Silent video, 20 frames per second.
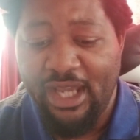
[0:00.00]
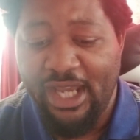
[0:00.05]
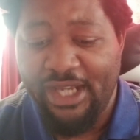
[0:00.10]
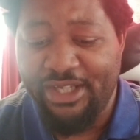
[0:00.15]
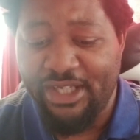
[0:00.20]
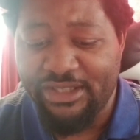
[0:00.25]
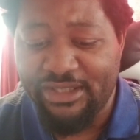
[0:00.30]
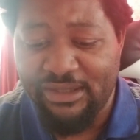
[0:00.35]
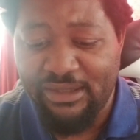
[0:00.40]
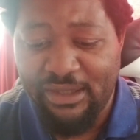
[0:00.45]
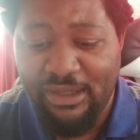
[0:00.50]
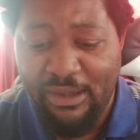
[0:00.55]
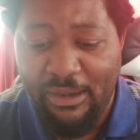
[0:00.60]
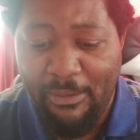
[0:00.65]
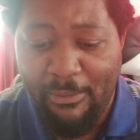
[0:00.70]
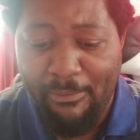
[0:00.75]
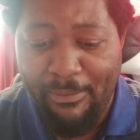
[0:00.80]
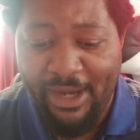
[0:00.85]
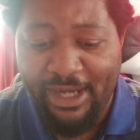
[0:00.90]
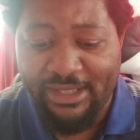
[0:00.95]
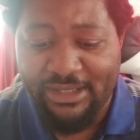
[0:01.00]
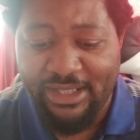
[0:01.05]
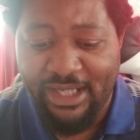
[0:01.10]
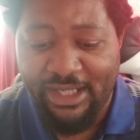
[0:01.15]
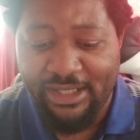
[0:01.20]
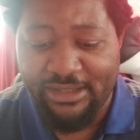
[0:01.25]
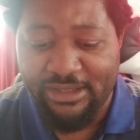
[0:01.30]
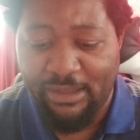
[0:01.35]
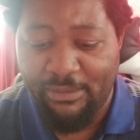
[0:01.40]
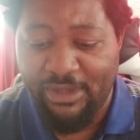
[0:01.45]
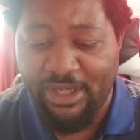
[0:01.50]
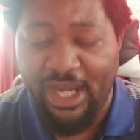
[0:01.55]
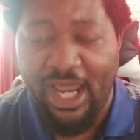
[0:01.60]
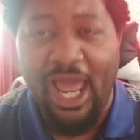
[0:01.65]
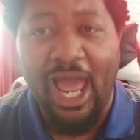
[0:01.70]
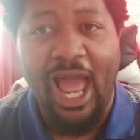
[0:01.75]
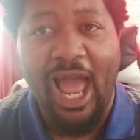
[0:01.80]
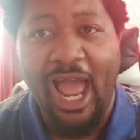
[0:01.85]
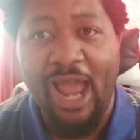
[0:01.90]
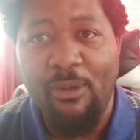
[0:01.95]
doesn't make sense. I mean,
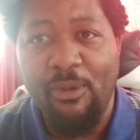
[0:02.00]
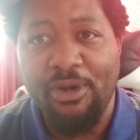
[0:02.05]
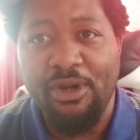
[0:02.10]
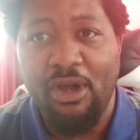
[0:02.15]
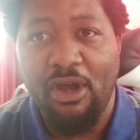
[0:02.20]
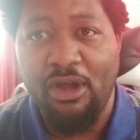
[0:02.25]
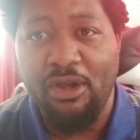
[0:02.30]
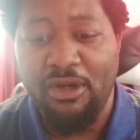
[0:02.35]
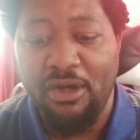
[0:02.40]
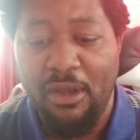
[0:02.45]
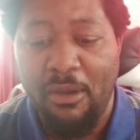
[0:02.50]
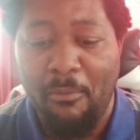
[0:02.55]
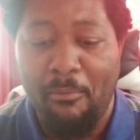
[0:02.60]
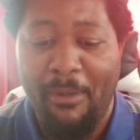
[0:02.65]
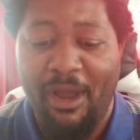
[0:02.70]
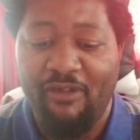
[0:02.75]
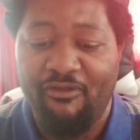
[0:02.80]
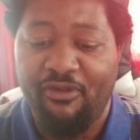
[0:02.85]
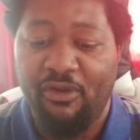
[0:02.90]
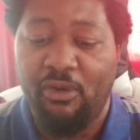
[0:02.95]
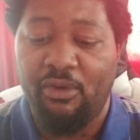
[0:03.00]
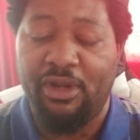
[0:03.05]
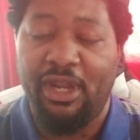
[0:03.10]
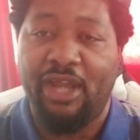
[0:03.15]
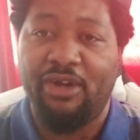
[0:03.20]
I went on my Fold.